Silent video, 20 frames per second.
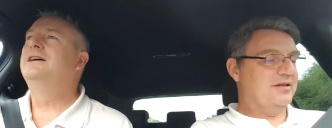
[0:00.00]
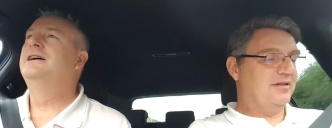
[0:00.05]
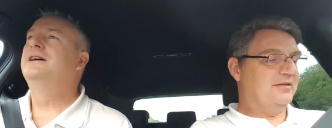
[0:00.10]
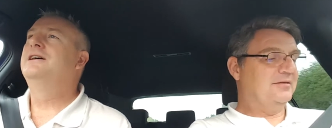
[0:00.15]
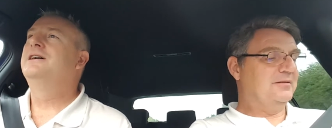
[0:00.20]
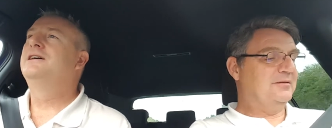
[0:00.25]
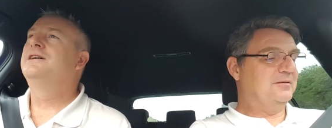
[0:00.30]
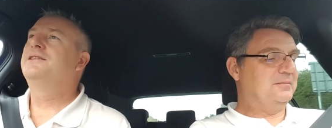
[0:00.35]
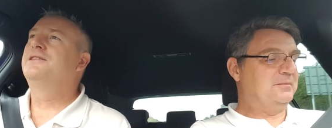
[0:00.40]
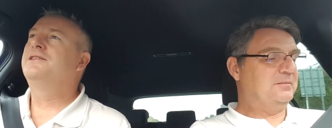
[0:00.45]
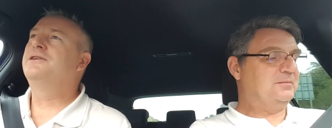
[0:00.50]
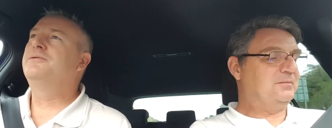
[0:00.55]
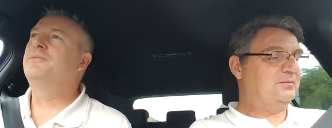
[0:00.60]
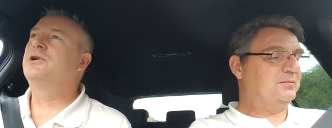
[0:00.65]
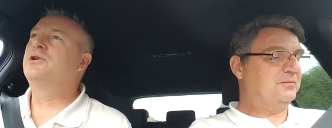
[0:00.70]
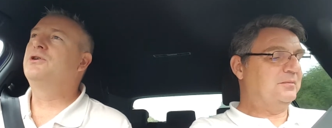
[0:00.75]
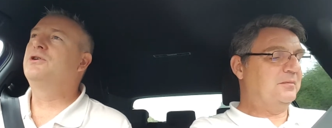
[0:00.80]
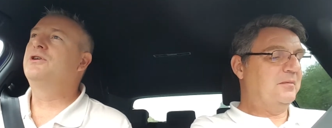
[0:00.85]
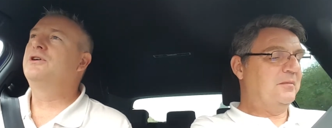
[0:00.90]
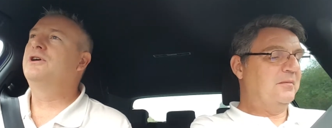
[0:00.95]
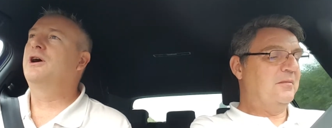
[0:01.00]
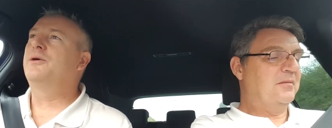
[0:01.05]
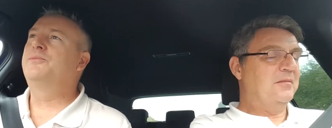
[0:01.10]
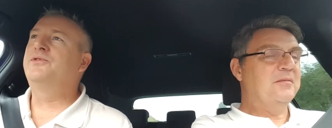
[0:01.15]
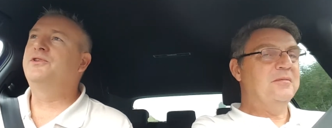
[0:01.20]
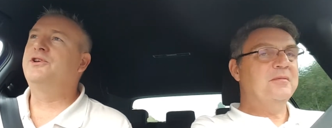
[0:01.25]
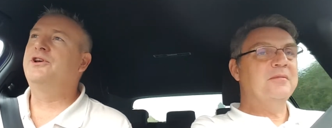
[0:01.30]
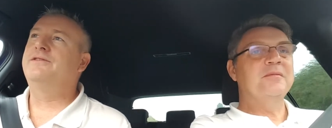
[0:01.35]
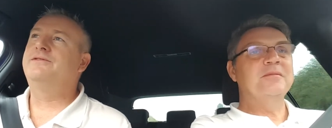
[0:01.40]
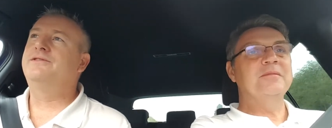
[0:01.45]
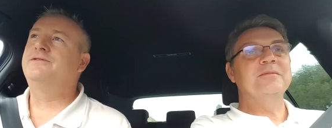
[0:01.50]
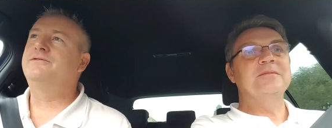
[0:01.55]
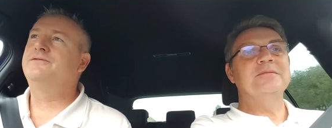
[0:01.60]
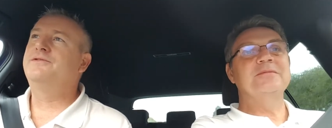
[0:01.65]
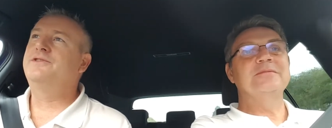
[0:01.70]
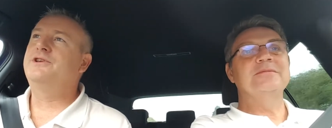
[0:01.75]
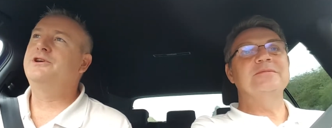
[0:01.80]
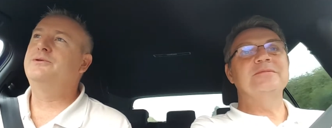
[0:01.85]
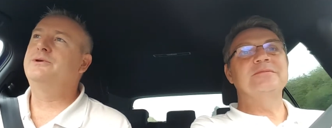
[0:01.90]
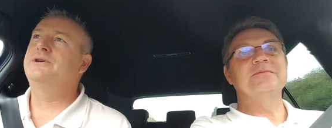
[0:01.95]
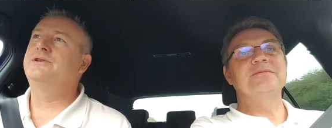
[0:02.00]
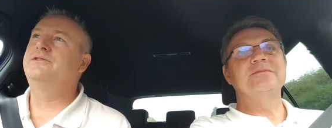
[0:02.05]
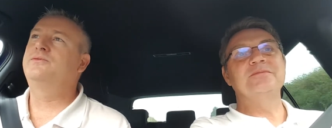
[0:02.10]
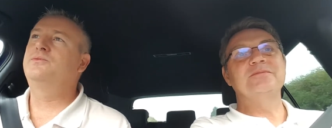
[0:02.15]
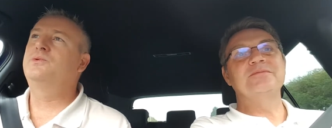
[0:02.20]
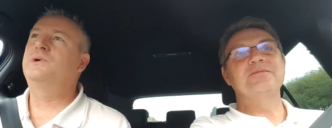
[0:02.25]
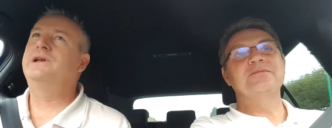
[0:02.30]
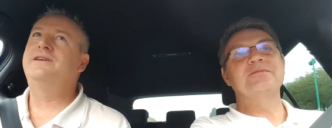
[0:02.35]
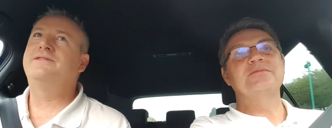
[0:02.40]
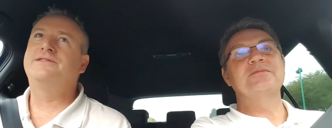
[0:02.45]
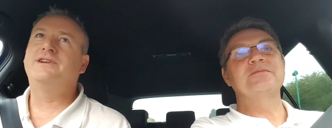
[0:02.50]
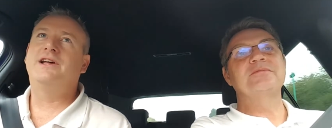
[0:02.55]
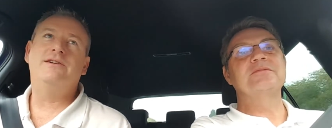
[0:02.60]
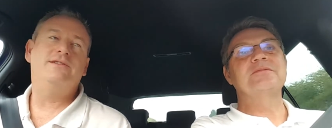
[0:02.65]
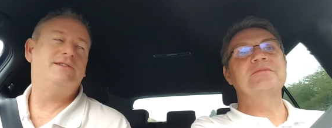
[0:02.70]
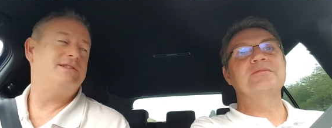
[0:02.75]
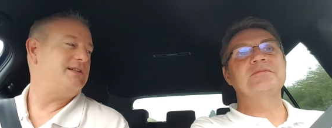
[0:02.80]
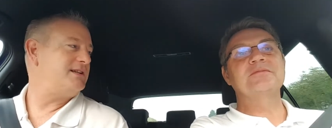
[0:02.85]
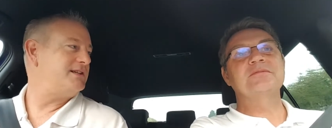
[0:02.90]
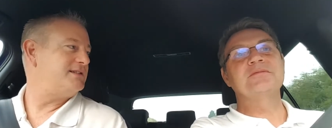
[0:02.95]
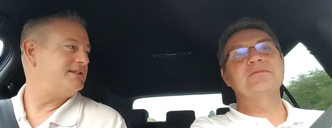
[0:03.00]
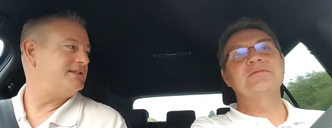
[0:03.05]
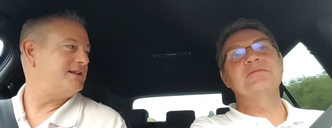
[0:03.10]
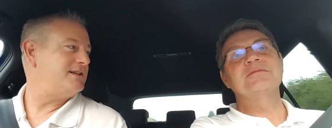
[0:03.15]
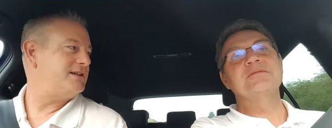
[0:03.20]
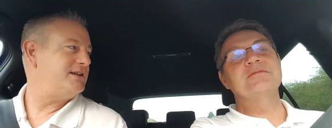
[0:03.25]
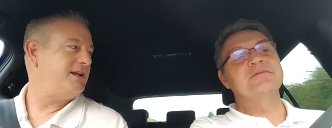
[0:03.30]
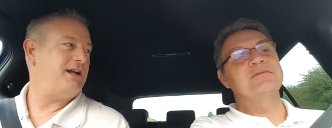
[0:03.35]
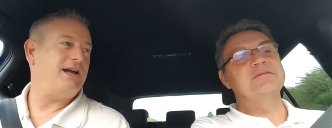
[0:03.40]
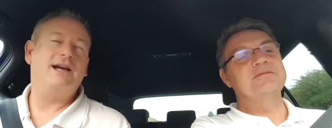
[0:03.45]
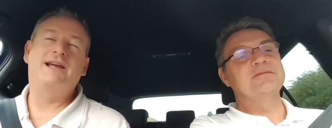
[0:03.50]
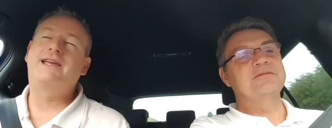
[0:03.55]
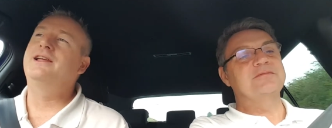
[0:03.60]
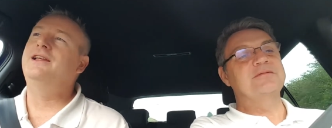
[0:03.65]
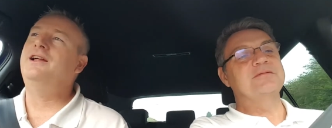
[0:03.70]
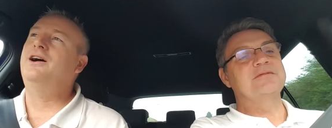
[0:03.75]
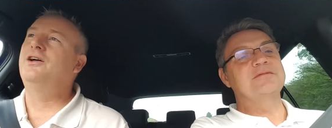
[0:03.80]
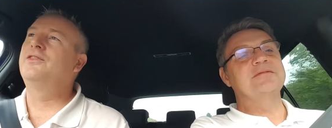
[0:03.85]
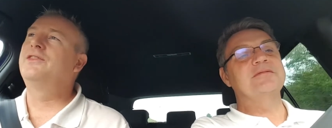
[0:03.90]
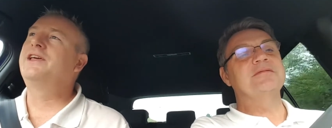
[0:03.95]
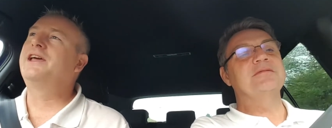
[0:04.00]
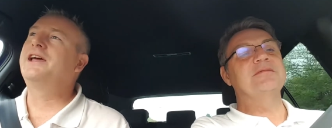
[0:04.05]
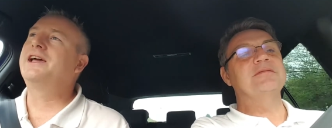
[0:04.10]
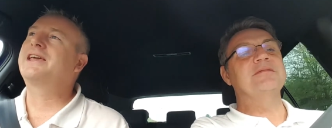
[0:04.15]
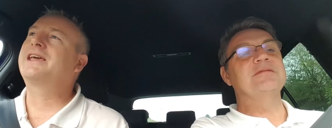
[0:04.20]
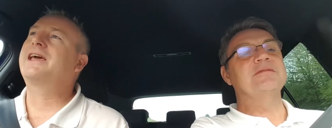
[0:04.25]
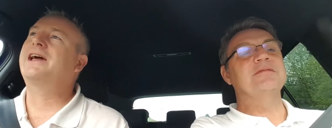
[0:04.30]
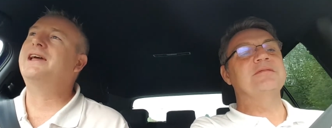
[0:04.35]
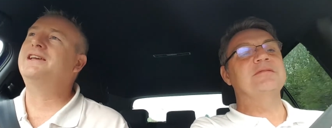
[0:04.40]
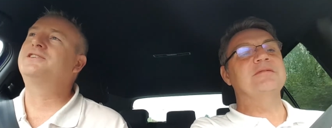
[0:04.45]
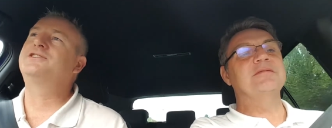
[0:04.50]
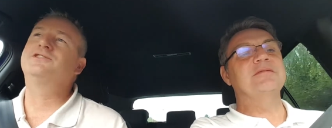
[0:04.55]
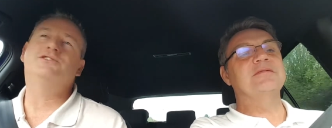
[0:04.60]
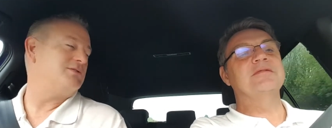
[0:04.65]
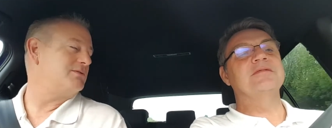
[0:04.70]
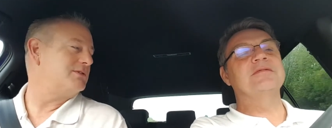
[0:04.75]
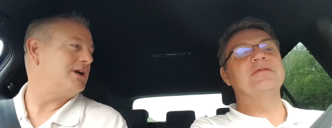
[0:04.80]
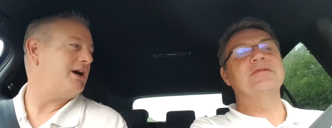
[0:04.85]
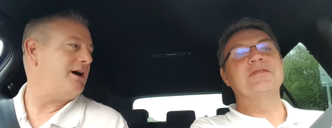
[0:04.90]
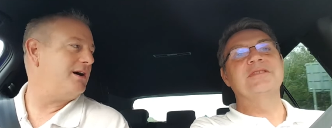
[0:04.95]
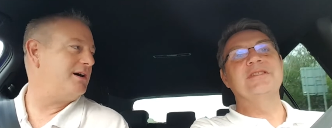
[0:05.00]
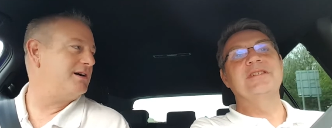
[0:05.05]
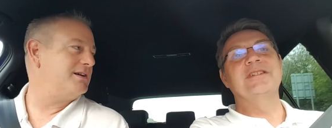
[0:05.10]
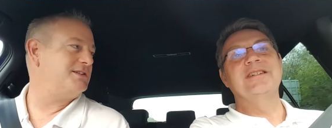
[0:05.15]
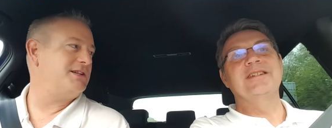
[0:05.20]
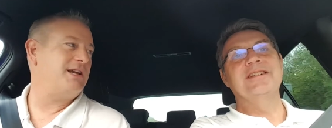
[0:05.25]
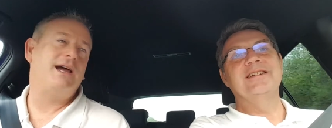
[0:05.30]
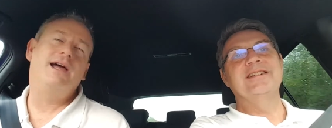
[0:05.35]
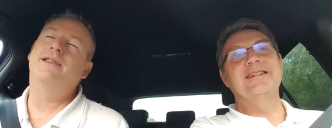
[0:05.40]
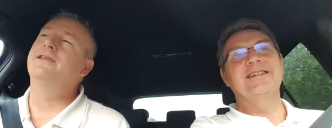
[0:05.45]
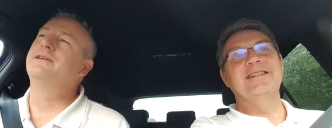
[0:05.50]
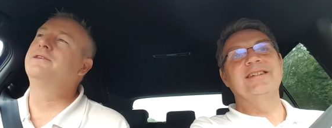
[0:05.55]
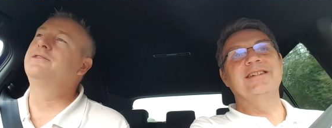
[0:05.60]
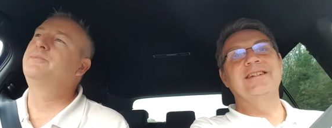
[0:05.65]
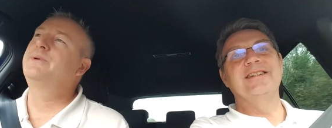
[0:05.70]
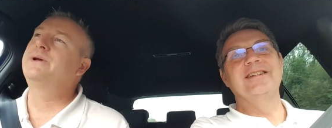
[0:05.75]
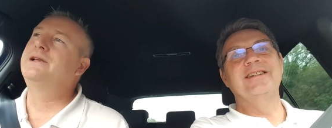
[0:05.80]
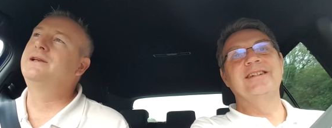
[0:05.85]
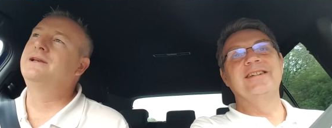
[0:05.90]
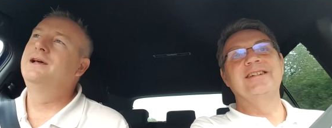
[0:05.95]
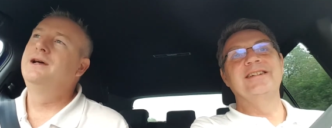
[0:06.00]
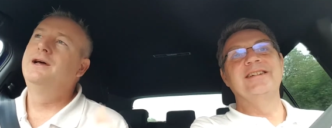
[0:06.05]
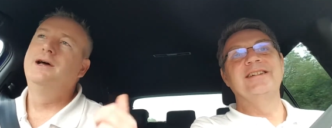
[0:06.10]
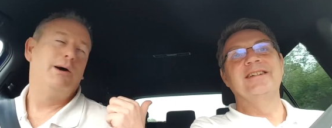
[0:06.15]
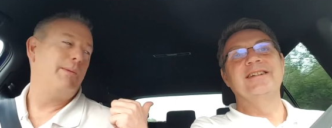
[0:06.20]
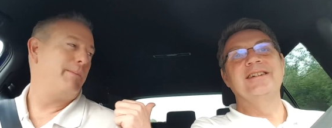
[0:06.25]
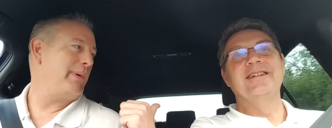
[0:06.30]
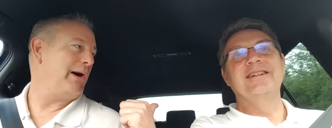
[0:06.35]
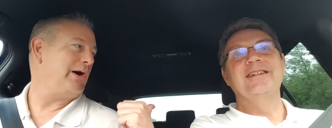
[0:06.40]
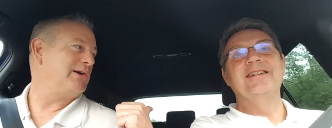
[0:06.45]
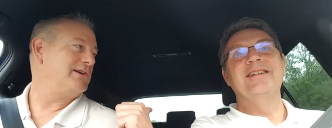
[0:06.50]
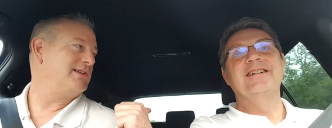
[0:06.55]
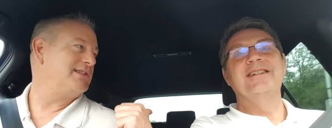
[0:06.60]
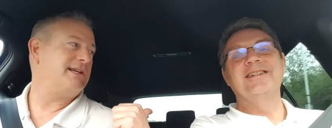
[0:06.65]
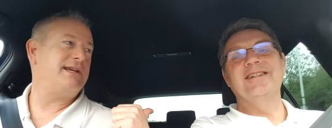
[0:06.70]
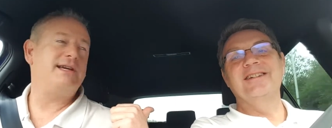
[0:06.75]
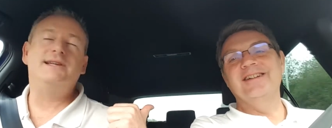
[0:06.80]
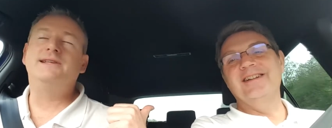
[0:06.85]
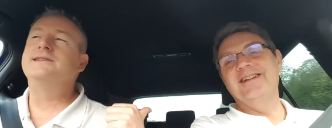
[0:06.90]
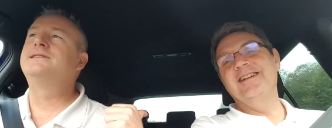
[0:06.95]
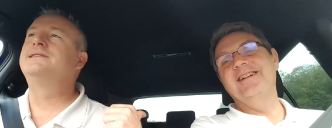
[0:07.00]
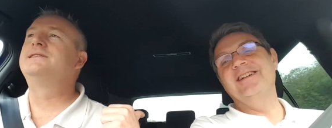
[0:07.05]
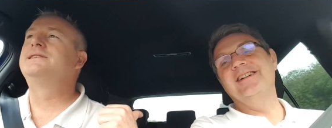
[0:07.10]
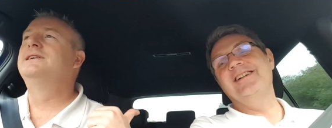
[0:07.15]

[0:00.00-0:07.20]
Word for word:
Speaker 1: So the more observant viewers will have noticed that uh, on the occasional car share, there's been boxes,